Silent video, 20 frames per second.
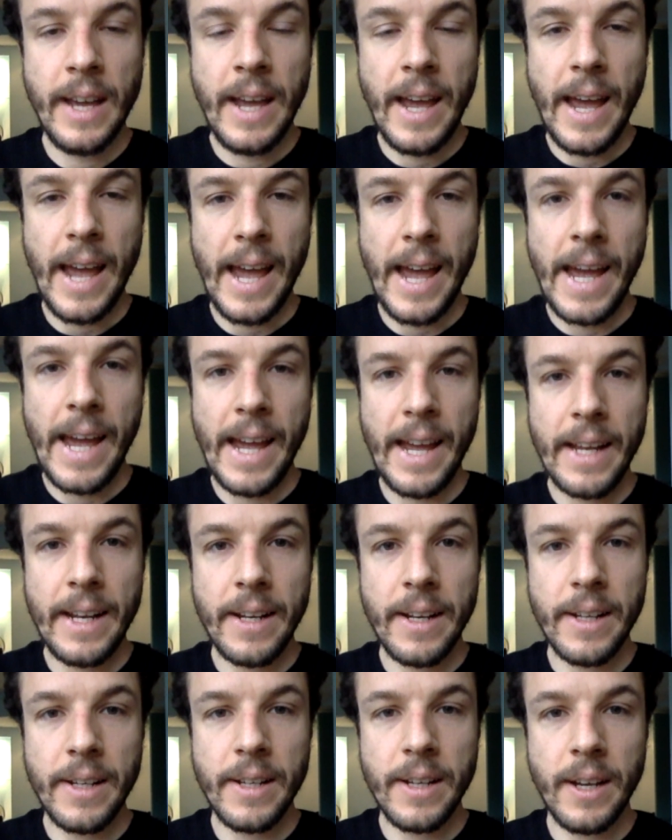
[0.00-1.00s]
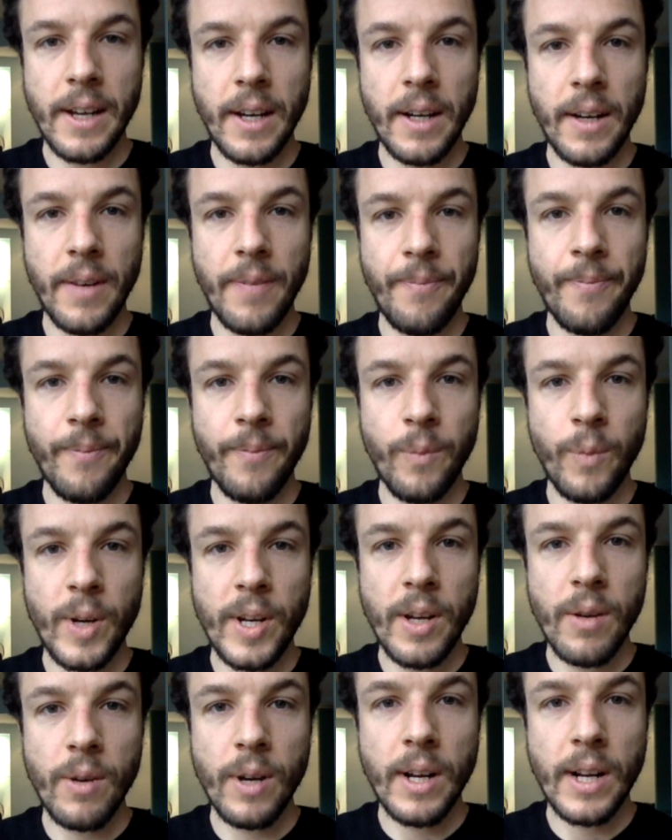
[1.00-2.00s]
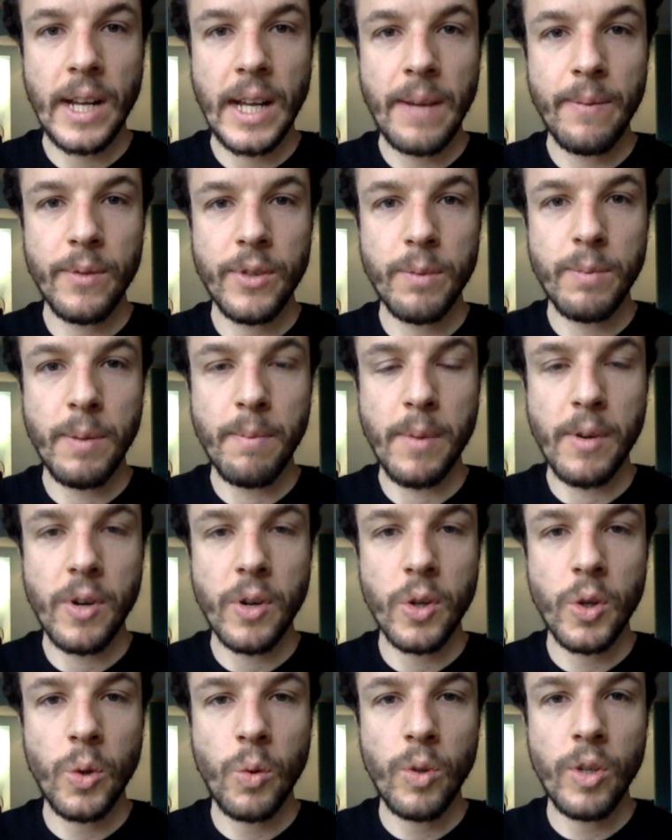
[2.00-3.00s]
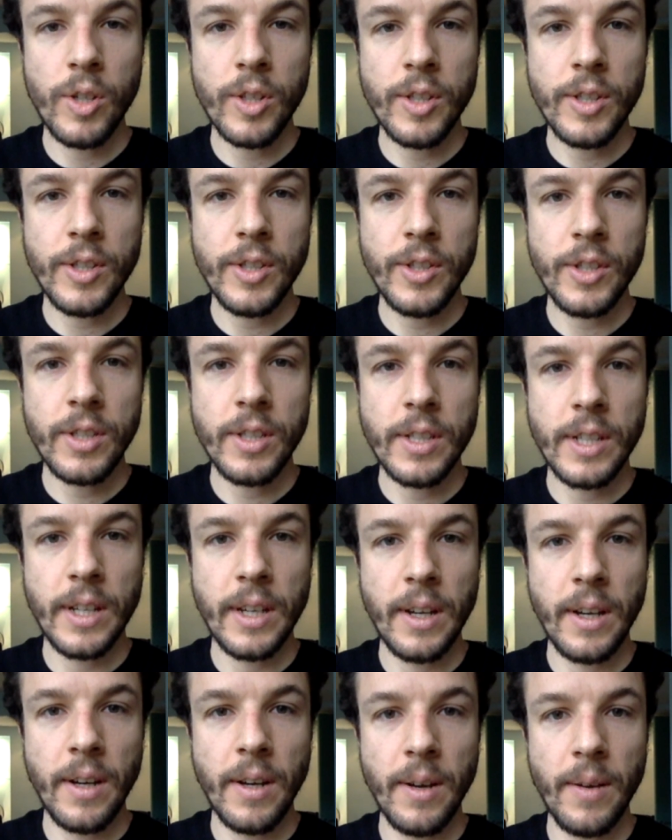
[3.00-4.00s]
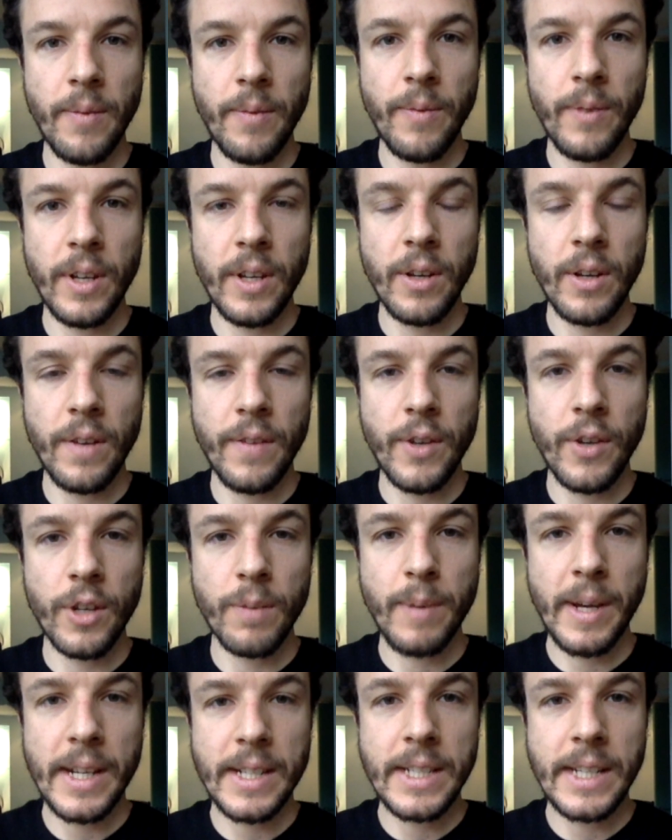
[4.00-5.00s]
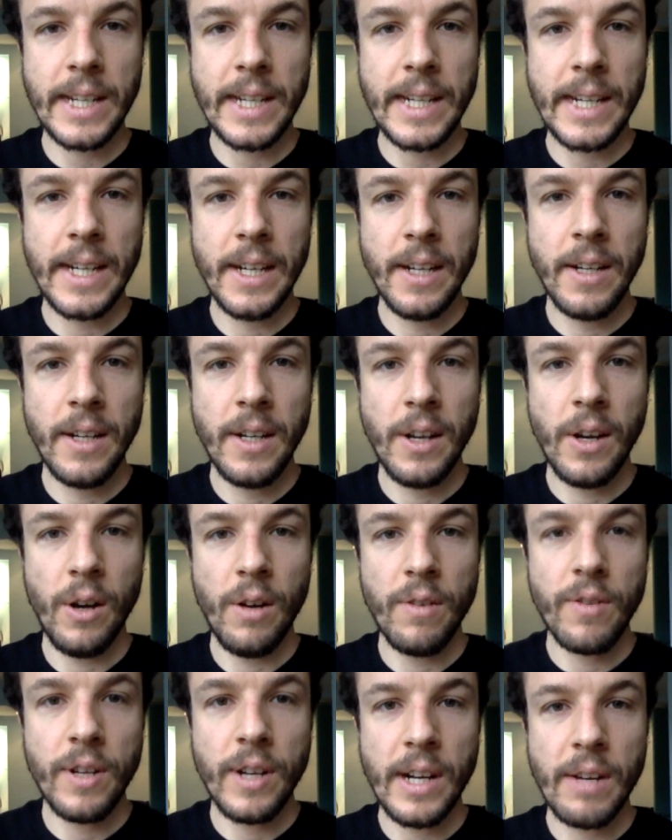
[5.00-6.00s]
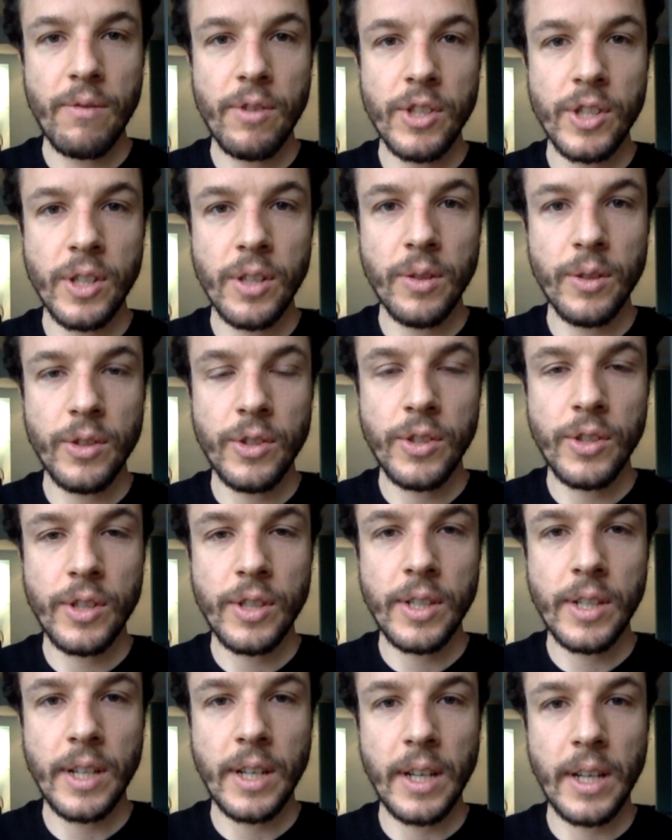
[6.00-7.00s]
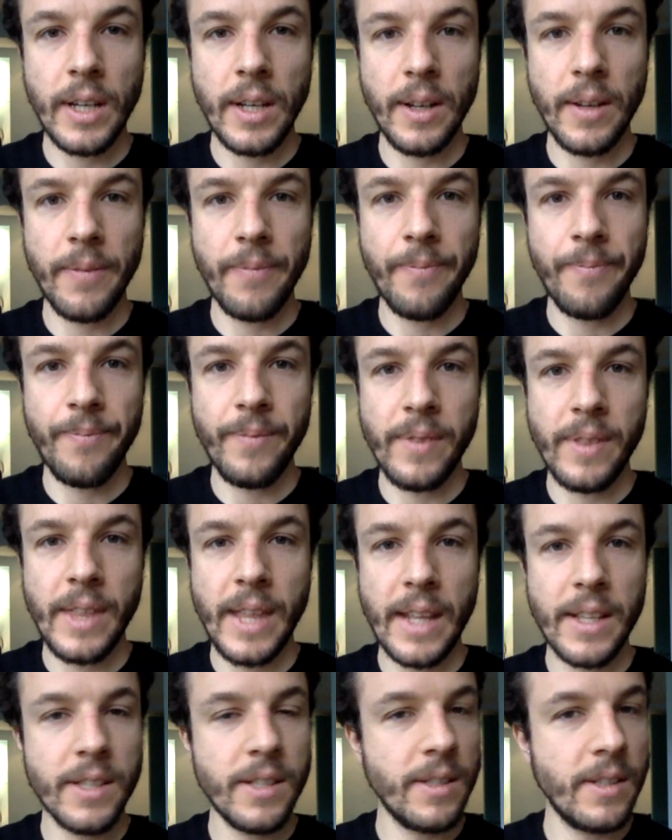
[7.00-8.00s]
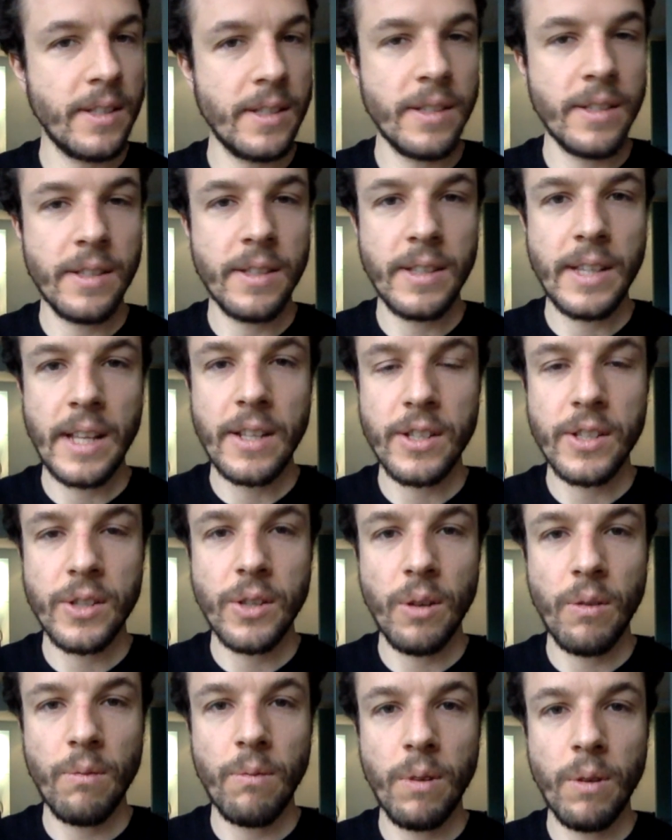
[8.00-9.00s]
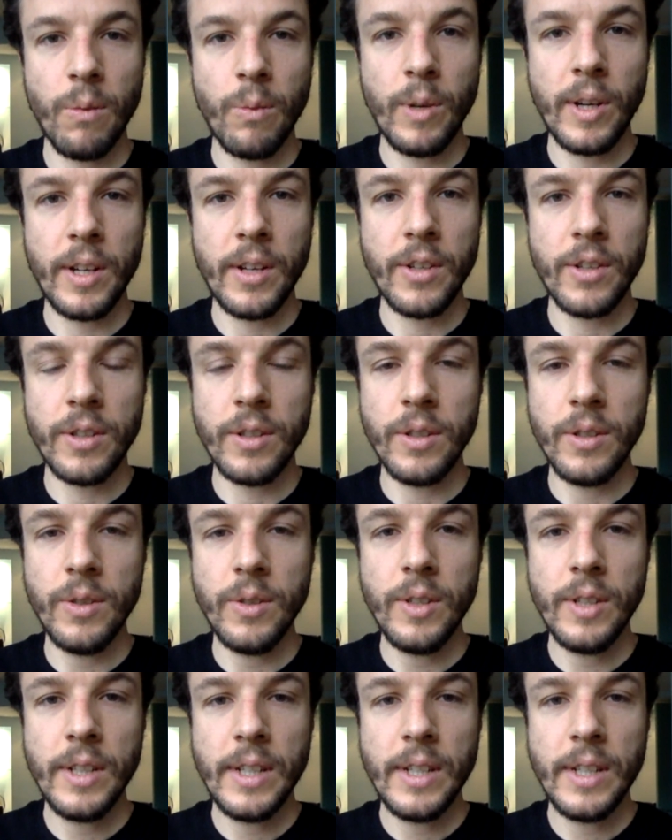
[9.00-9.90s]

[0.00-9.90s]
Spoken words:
And we don't claim to be miracle workers. If you're expecting overnight results, that's not what we do.